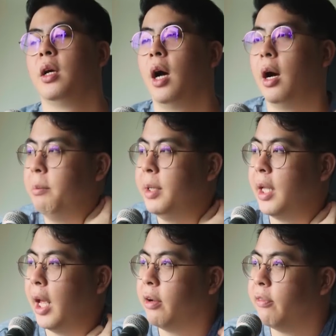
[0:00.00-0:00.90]

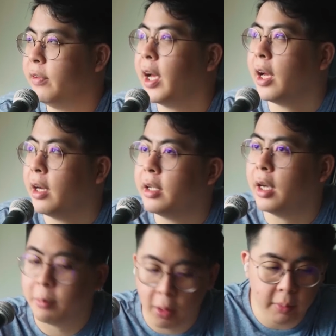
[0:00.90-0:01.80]
End of
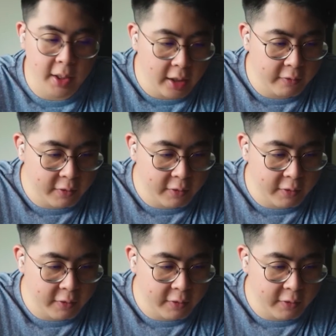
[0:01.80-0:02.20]
probably end of